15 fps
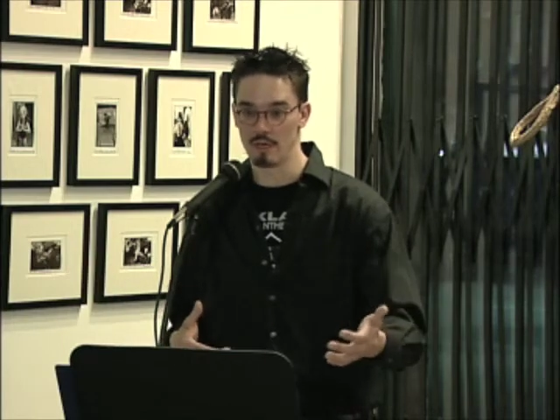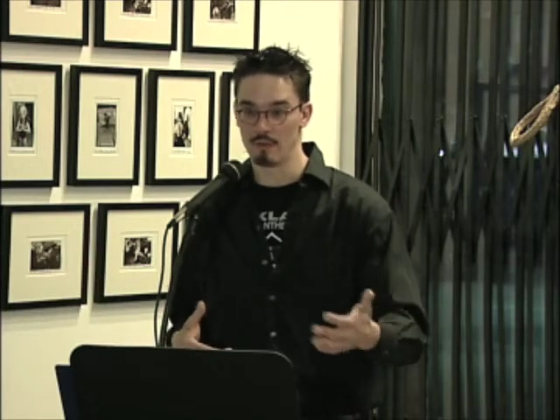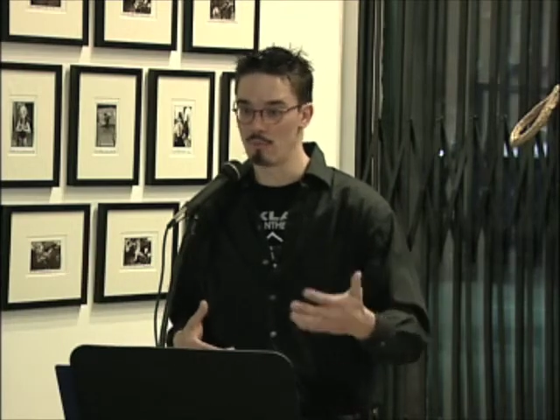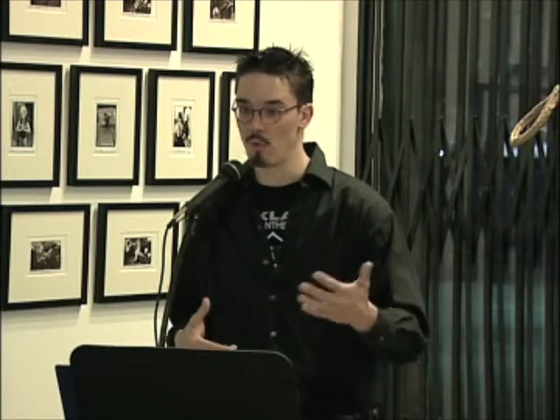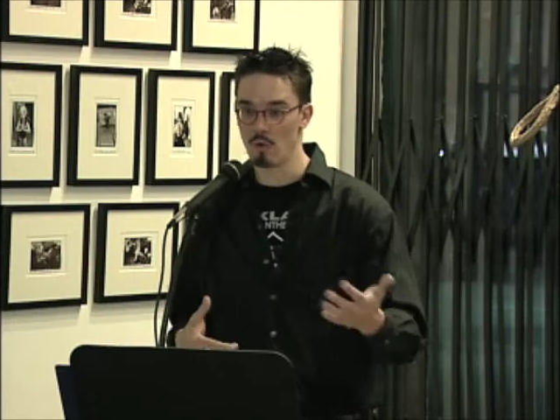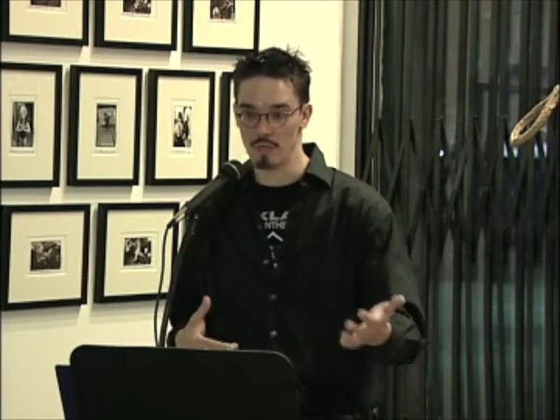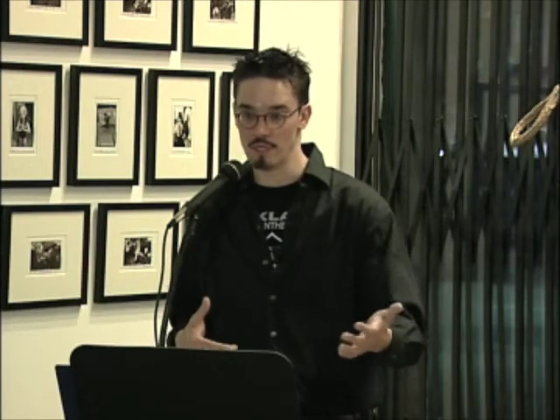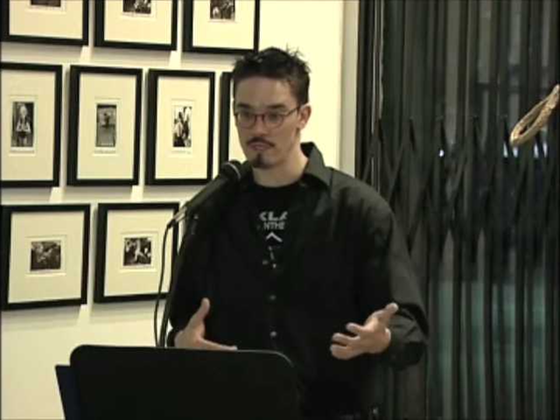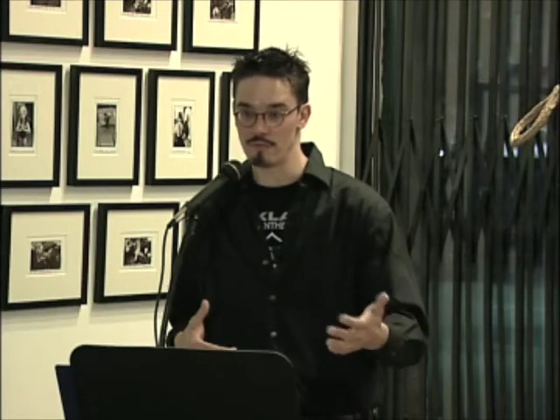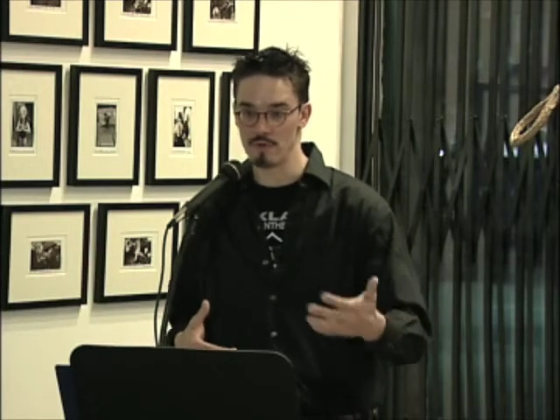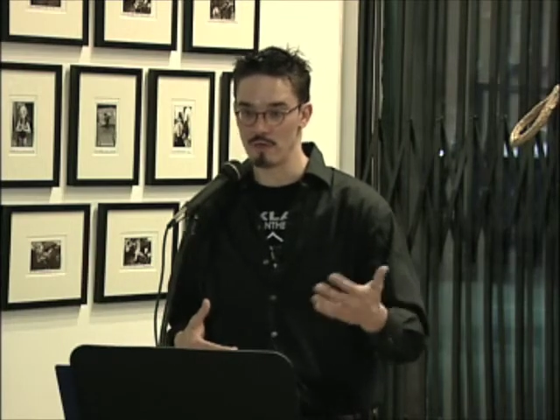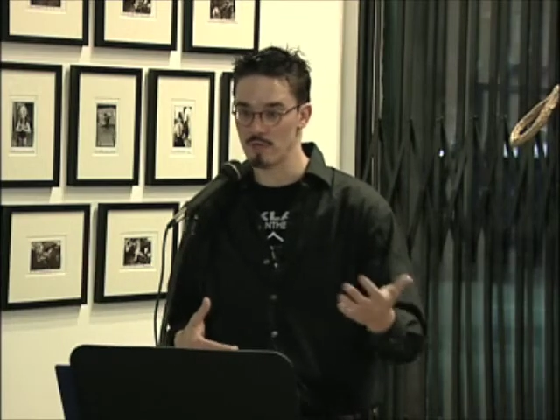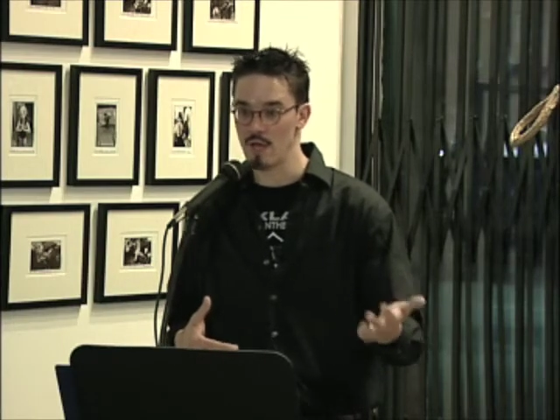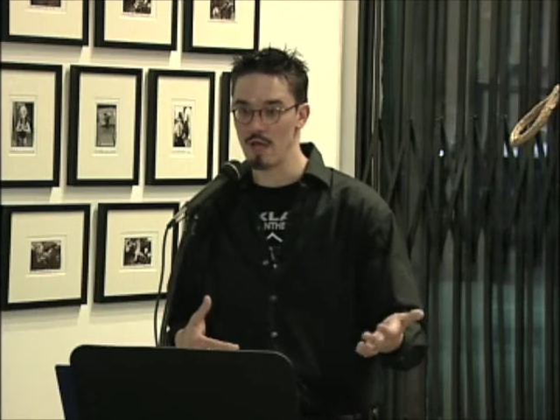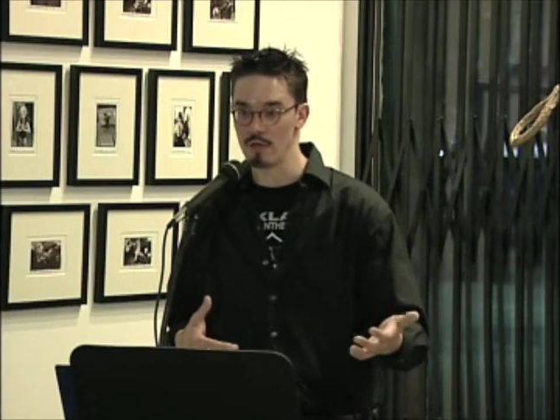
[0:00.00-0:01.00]
a mortgage for
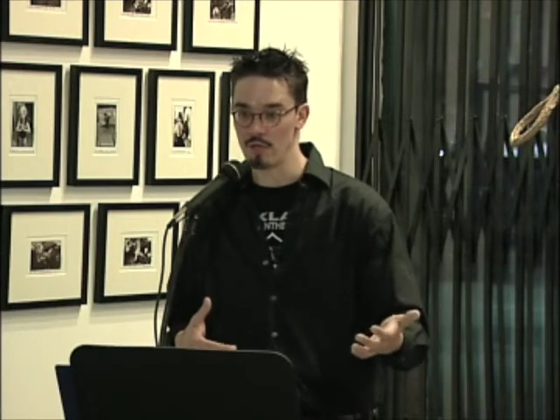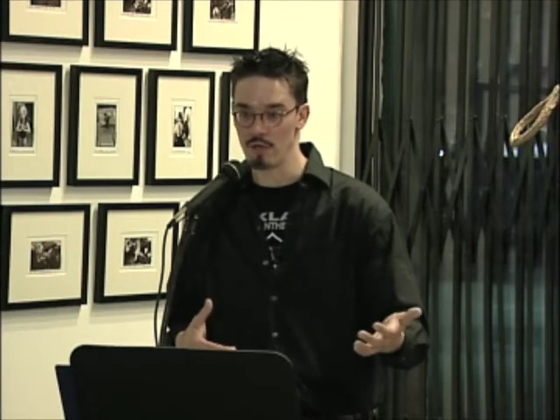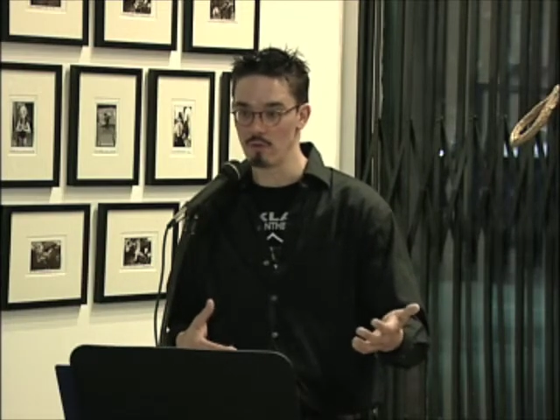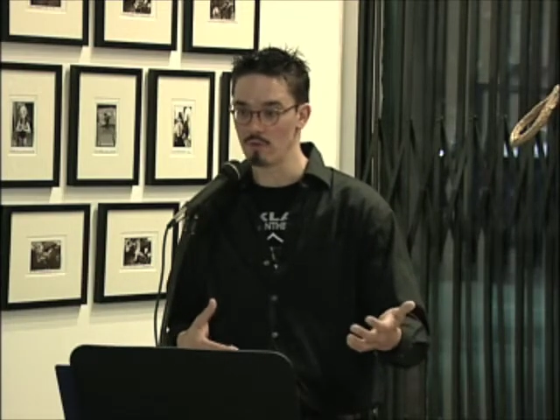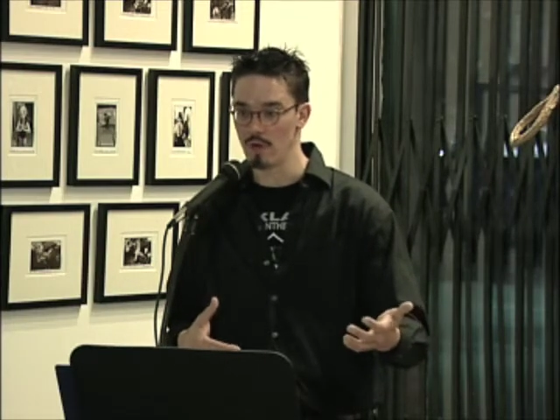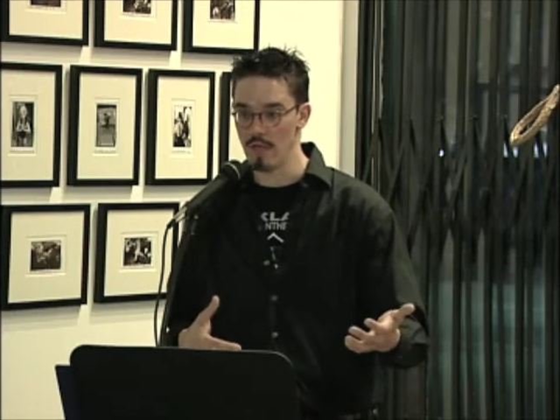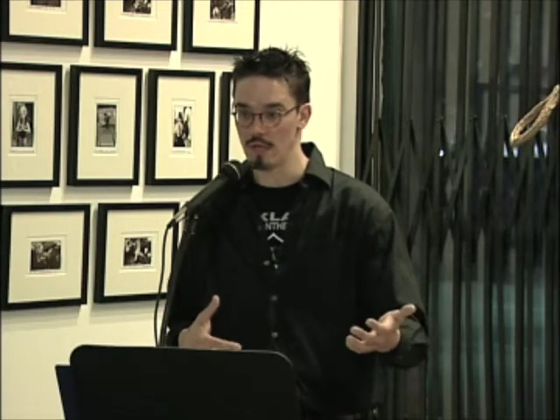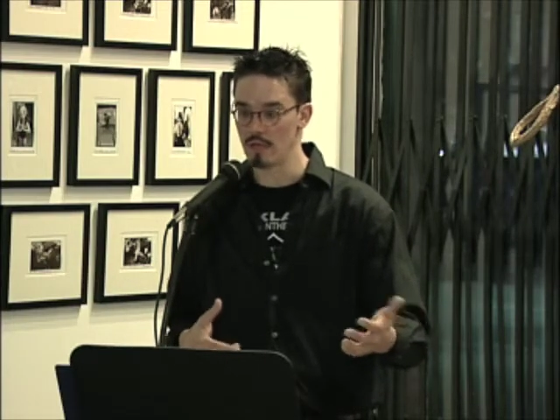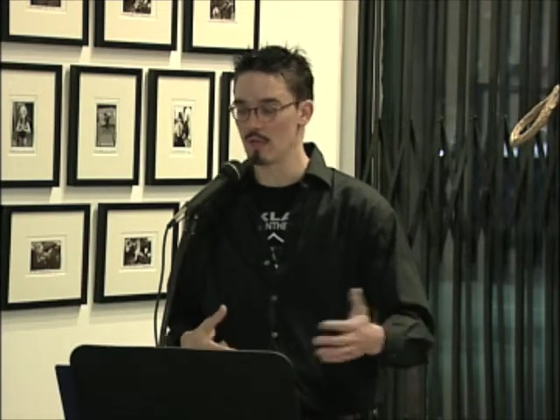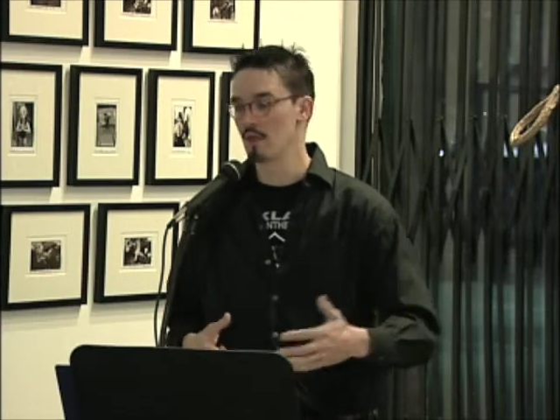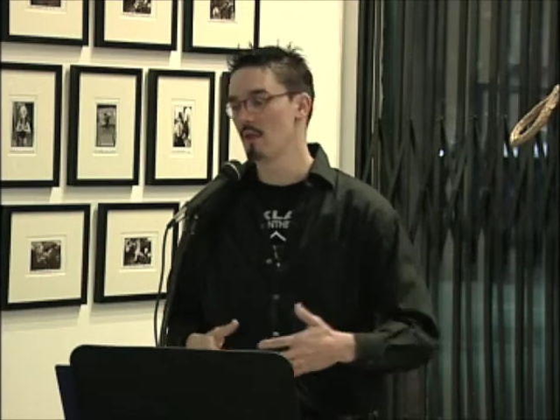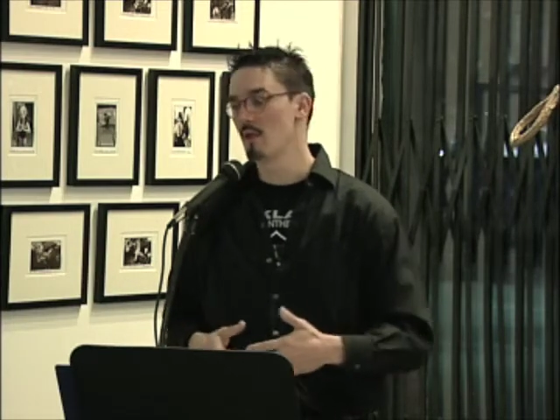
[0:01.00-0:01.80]
your condo, right?